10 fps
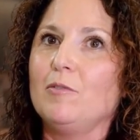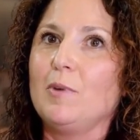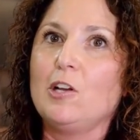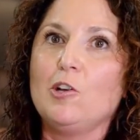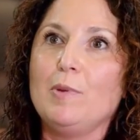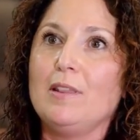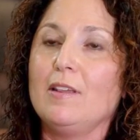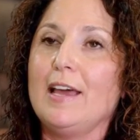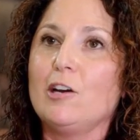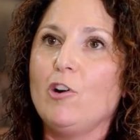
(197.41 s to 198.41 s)
It could be that
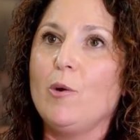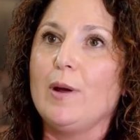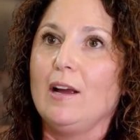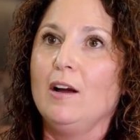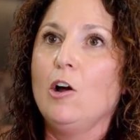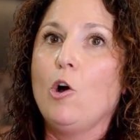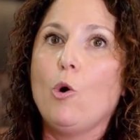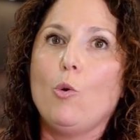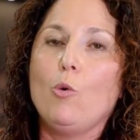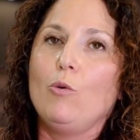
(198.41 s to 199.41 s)
they're growing
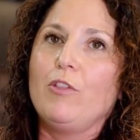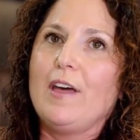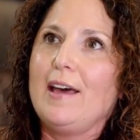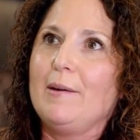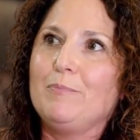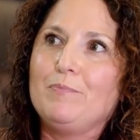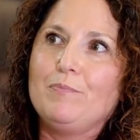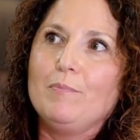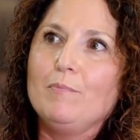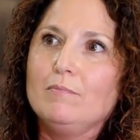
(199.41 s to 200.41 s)
or they're,
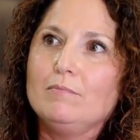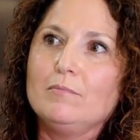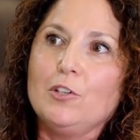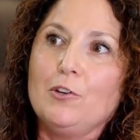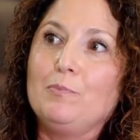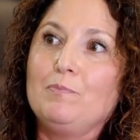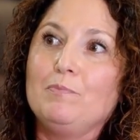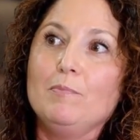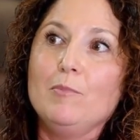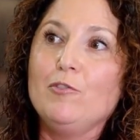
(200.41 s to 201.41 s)

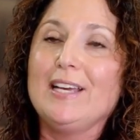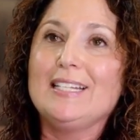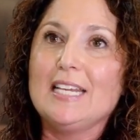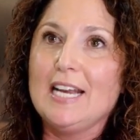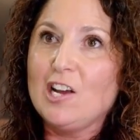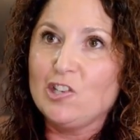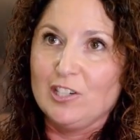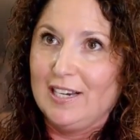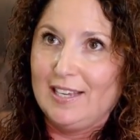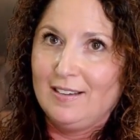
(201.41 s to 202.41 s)
moving
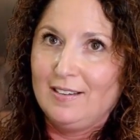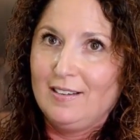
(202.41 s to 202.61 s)
internationally.